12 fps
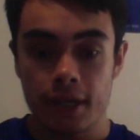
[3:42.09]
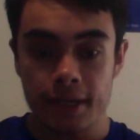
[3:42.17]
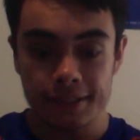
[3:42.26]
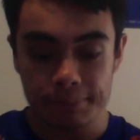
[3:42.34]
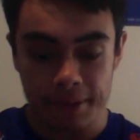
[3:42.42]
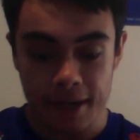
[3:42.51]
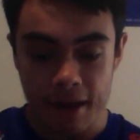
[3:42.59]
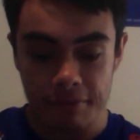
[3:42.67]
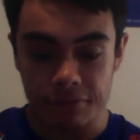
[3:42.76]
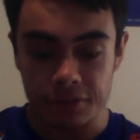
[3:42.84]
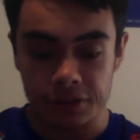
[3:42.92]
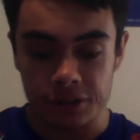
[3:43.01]
He's been
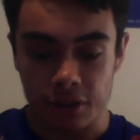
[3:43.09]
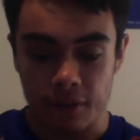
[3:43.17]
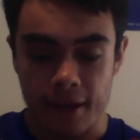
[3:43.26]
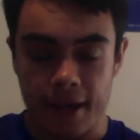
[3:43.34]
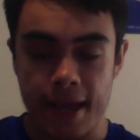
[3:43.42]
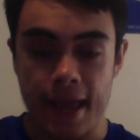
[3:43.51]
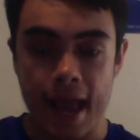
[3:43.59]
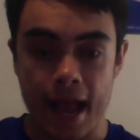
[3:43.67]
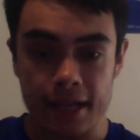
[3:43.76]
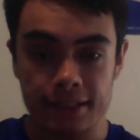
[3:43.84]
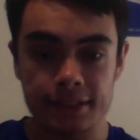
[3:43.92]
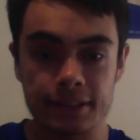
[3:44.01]
average. He
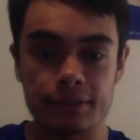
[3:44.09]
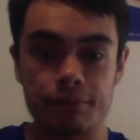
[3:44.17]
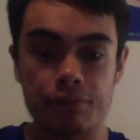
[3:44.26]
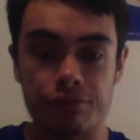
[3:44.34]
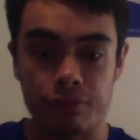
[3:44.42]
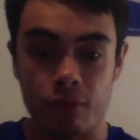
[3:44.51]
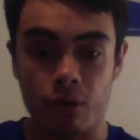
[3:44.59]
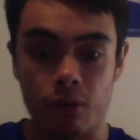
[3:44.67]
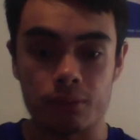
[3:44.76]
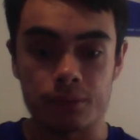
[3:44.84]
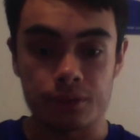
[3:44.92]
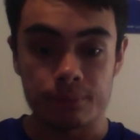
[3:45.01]
hasn't
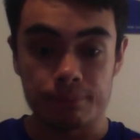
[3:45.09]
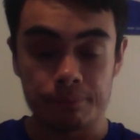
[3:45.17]
performed.